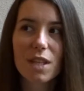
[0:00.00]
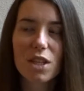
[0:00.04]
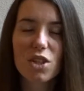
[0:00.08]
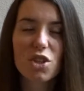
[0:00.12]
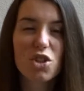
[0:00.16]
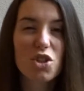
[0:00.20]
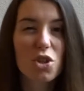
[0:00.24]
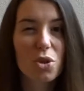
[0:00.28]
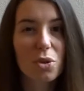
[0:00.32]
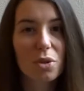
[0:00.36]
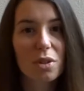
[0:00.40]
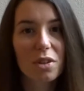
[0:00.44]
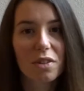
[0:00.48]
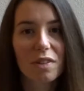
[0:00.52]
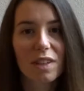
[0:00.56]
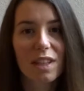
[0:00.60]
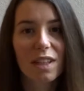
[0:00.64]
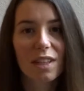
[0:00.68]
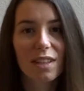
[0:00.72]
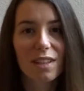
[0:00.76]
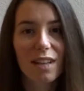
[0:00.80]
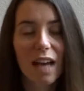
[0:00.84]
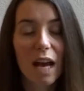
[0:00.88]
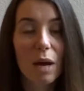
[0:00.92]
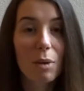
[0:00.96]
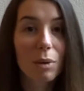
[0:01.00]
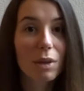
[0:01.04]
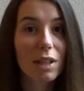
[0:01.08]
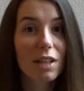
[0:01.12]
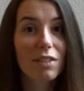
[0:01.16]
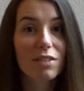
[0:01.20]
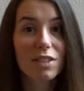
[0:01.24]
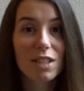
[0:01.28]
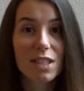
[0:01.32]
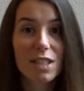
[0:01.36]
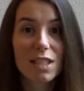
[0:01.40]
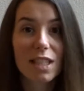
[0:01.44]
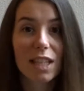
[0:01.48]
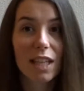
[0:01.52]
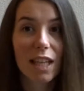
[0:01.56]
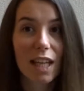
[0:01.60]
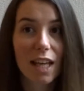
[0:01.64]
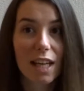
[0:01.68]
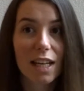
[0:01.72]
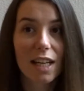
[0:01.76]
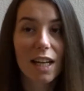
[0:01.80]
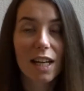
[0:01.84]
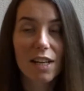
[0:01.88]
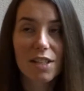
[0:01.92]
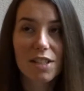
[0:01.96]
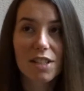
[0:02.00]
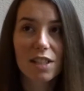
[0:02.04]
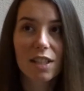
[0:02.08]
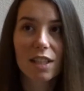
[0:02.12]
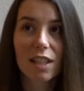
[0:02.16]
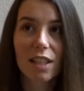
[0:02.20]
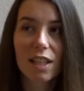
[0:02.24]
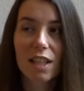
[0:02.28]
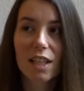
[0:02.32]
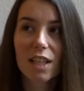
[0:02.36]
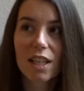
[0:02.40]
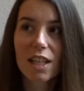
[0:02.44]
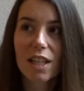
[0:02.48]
jewelry. I would love to see that, actually.